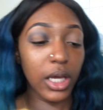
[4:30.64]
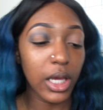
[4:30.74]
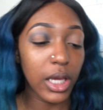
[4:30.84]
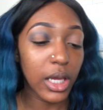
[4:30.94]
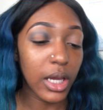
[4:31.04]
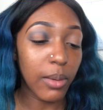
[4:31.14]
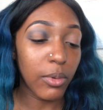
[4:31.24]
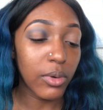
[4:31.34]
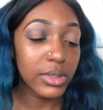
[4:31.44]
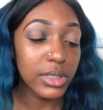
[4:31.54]
and I'm
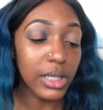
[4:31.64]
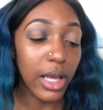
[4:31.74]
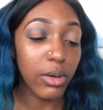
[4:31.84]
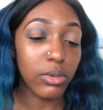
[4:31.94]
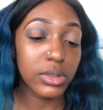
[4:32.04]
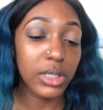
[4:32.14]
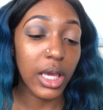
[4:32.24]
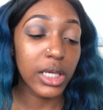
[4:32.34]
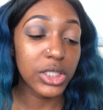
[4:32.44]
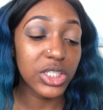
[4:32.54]
going to
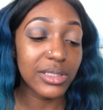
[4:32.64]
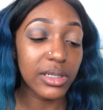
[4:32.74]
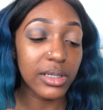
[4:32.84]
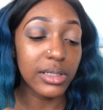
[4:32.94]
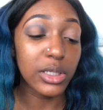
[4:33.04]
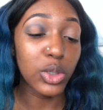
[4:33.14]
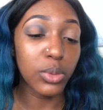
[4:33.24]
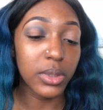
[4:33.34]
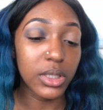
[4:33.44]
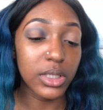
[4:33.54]
take just a
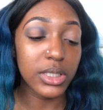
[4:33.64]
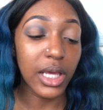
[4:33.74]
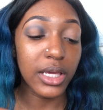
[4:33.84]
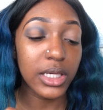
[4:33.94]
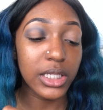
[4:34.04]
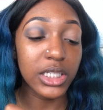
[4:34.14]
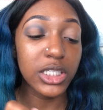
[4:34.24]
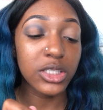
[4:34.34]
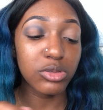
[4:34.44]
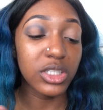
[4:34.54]
little bit of this,
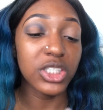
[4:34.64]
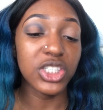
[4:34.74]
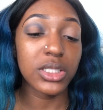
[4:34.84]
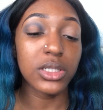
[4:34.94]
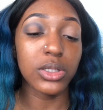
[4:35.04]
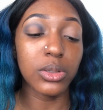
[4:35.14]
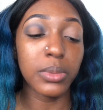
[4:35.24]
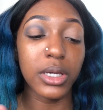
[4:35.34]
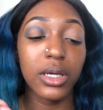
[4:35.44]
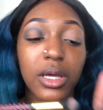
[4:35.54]
literally just a little
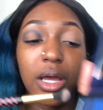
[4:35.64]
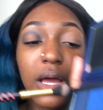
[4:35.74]
bit.